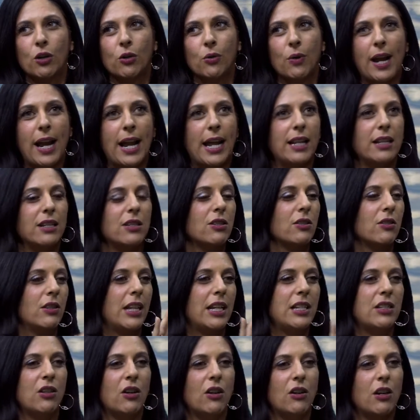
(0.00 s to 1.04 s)
grants, or they
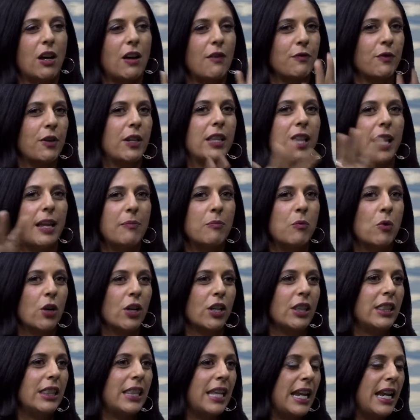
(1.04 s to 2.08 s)
start offering like more
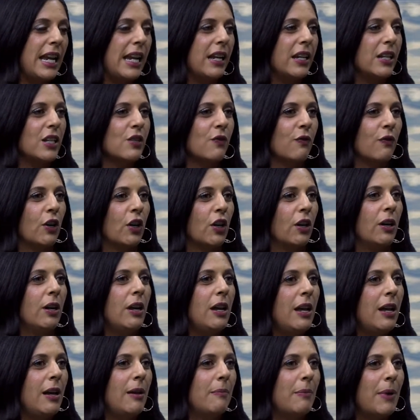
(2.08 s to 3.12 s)
things for
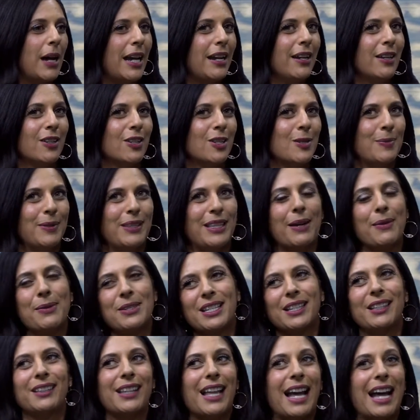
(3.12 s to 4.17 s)
buyers, but that was
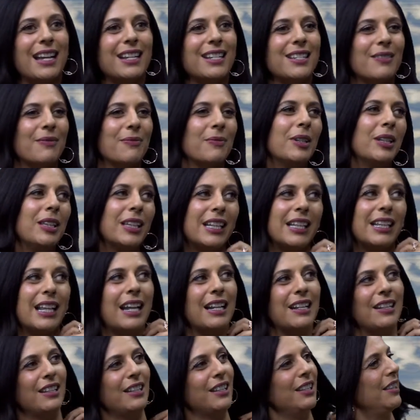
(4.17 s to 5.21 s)
the
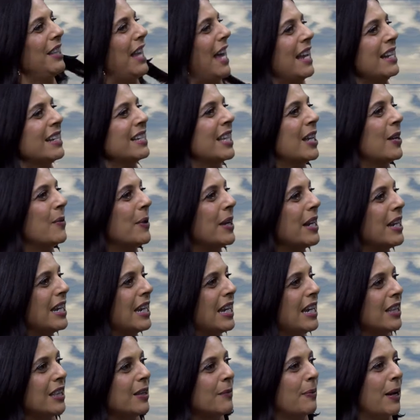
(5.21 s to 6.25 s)
last thing we
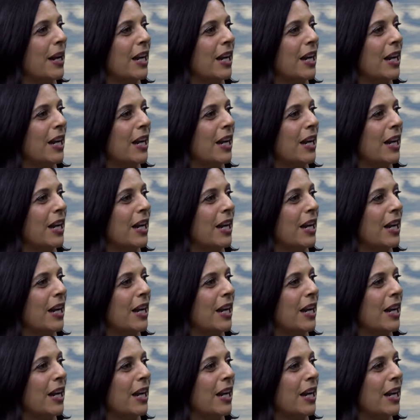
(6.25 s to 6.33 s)
need.